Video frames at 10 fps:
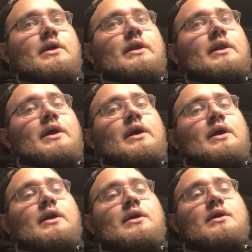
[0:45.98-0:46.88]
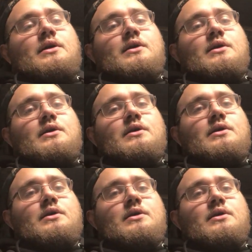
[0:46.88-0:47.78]
and then
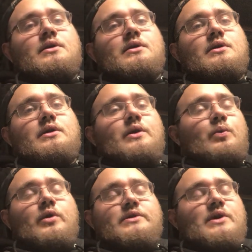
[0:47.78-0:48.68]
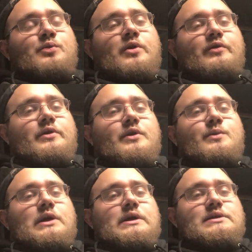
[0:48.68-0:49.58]
it worked out perfectly
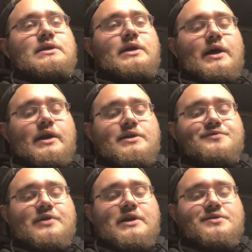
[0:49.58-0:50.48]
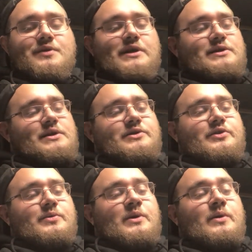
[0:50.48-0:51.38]
because he got his VS Racing
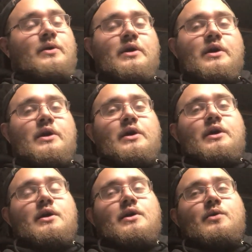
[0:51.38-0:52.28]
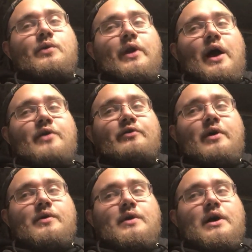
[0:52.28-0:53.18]
turbo when I
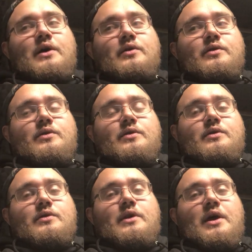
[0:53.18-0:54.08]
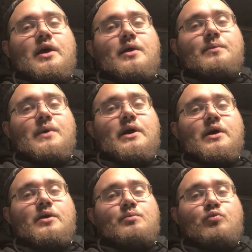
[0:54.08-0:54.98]
found out that
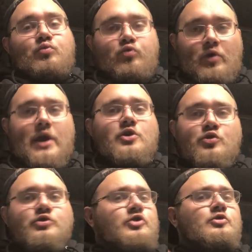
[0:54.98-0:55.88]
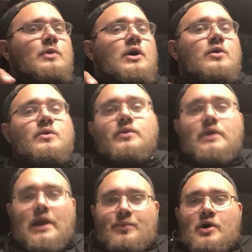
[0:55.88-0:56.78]
my brand new turbo
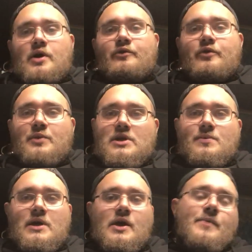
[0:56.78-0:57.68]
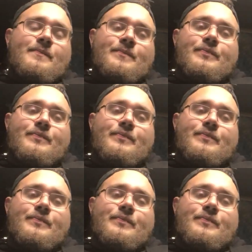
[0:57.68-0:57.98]
that I bought from eBay